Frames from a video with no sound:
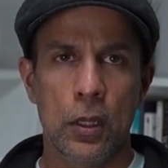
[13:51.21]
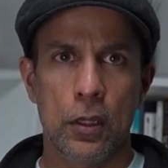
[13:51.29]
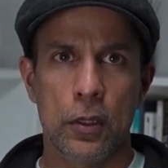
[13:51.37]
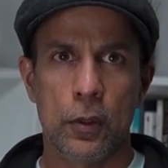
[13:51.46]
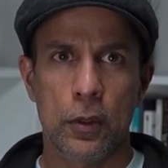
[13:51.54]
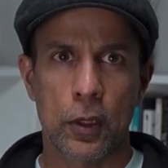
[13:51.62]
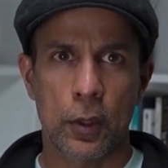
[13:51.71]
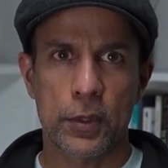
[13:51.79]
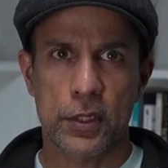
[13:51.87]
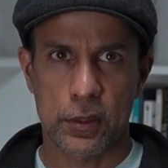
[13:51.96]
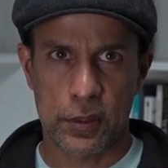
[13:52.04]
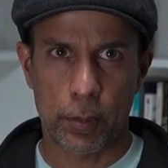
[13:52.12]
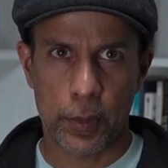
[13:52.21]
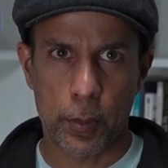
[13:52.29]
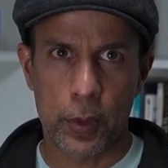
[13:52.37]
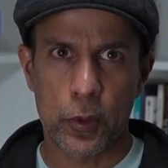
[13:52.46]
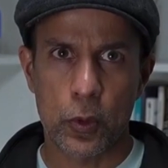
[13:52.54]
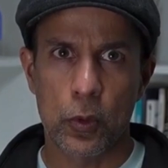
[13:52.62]
you can be
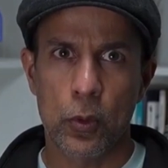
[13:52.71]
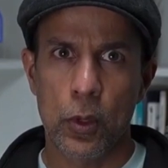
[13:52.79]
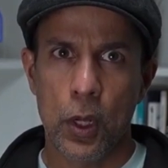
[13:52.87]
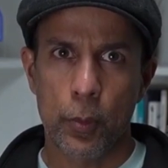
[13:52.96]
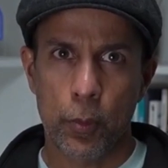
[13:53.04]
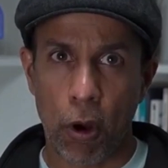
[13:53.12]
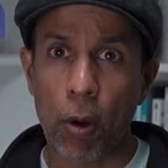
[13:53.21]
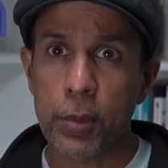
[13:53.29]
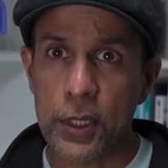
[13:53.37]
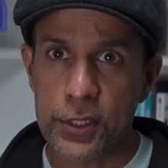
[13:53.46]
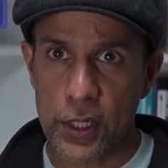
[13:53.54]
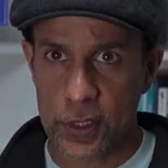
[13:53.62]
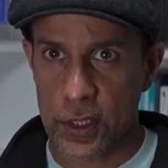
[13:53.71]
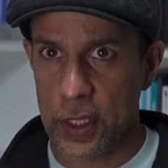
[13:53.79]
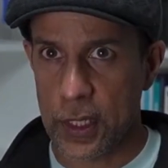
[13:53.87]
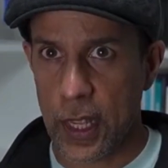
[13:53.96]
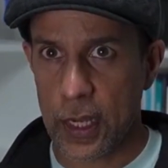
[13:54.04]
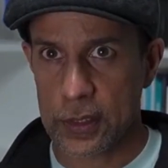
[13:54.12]
susceptible to prompt injection
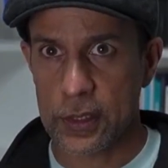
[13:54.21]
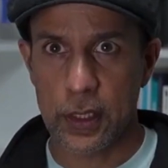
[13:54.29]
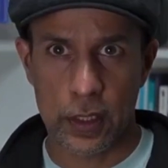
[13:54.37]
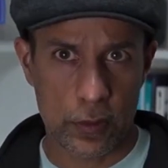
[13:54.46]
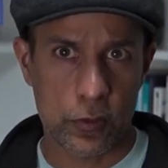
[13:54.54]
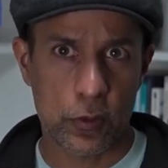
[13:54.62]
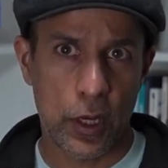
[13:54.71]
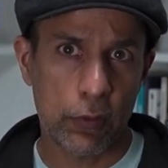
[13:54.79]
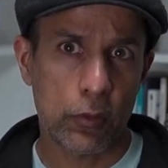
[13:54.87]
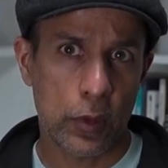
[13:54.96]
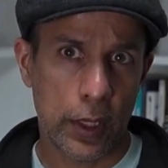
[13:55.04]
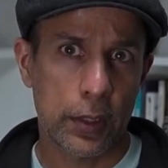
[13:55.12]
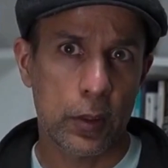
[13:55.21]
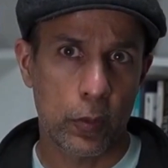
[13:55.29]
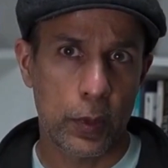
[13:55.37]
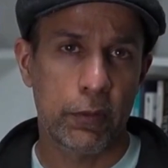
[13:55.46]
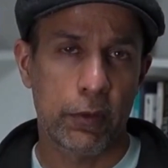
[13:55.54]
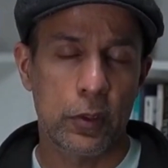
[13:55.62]
attacks. And so you have to, like,
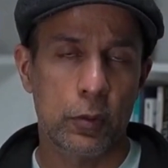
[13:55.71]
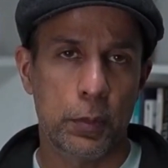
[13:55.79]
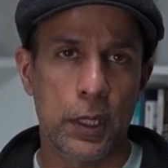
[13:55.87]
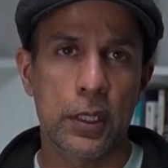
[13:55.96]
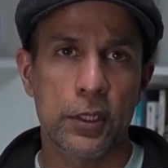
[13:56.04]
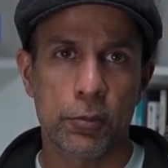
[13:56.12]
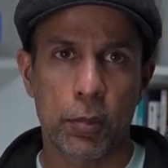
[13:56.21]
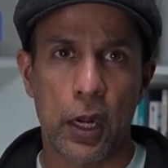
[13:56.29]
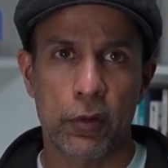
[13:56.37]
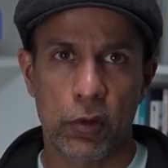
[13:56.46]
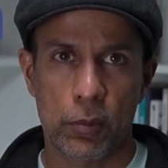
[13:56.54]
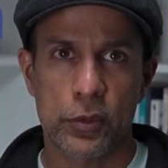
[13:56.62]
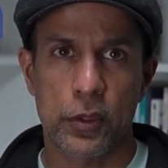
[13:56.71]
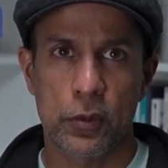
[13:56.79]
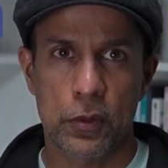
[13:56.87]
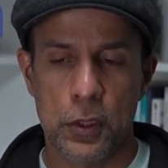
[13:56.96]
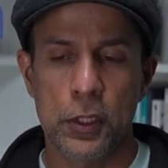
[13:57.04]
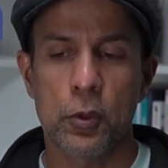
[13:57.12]
when you build these platforms, you
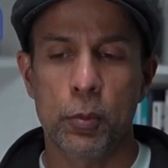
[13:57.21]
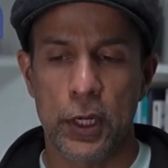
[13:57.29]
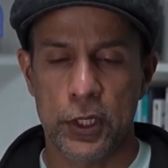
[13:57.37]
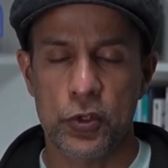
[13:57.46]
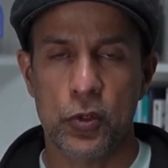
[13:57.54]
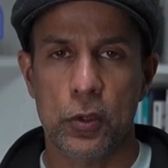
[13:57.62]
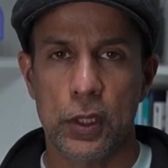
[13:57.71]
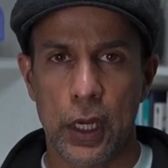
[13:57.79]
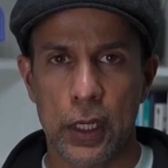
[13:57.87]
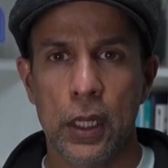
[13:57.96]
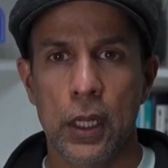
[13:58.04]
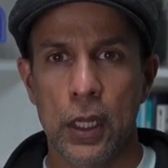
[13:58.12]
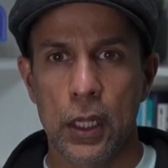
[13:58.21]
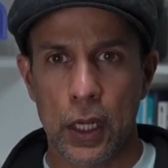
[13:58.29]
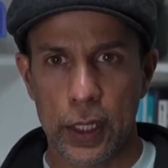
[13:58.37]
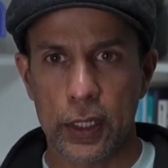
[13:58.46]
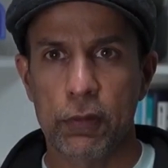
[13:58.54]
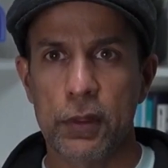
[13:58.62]
need to make sure that,
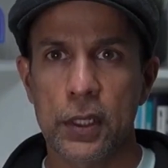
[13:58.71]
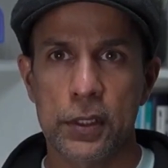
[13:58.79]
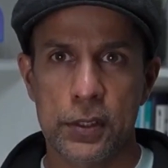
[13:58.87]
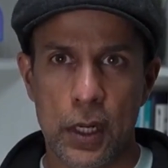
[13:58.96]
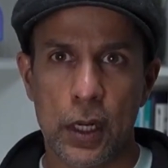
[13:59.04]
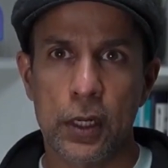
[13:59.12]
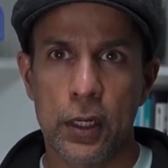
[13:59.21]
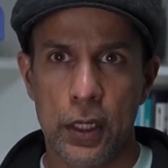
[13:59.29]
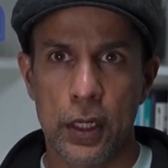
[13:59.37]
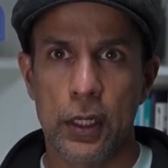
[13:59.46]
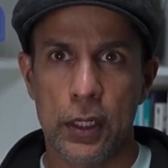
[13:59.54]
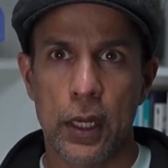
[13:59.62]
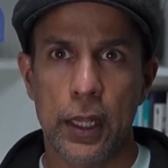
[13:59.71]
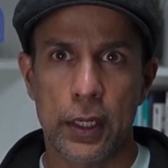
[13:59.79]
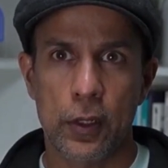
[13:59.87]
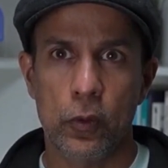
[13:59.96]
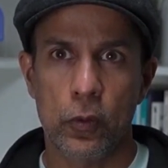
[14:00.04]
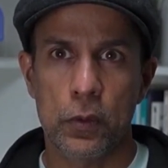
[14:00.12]
like, everything is done in a, like,
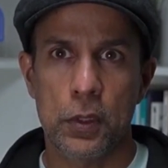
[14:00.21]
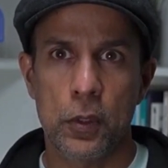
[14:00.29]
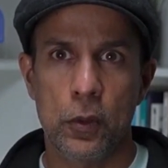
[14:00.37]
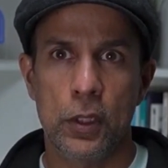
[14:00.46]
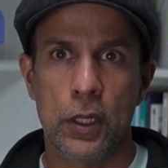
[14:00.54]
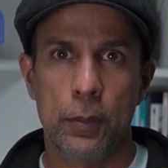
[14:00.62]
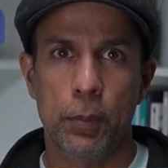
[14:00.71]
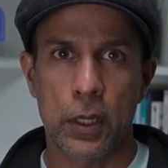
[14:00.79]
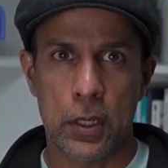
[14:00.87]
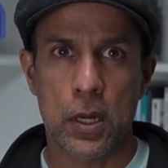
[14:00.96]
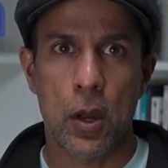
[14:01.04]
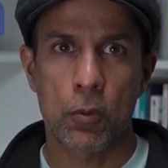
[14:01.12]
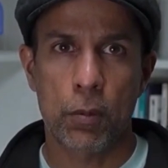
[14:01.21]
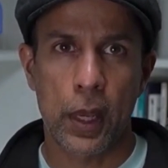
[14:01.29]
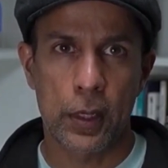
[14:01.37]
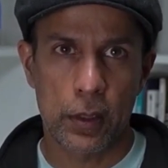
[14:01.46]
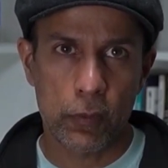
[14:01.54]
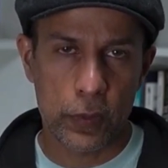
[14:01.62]
in a button down
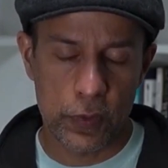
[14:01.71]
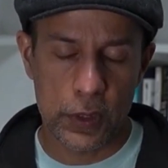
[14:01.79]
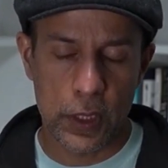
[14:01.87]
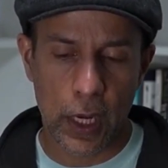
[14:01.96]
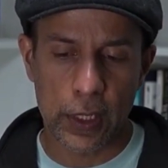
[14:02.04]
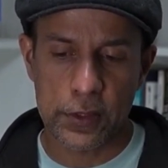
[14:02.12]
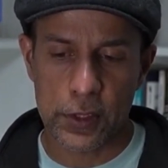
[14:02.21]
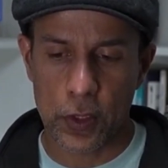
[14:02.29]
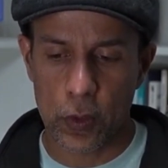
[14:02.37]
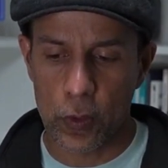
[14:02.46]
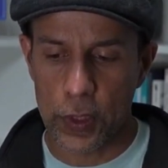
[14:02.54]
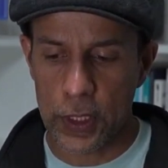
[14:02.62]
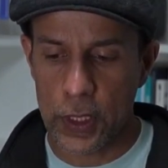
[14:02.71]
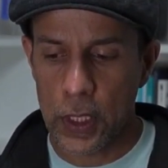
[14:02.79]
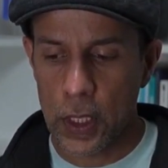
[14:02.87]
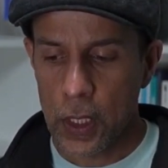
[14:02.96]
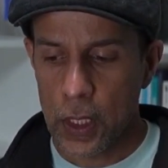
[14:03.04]
manner with the right security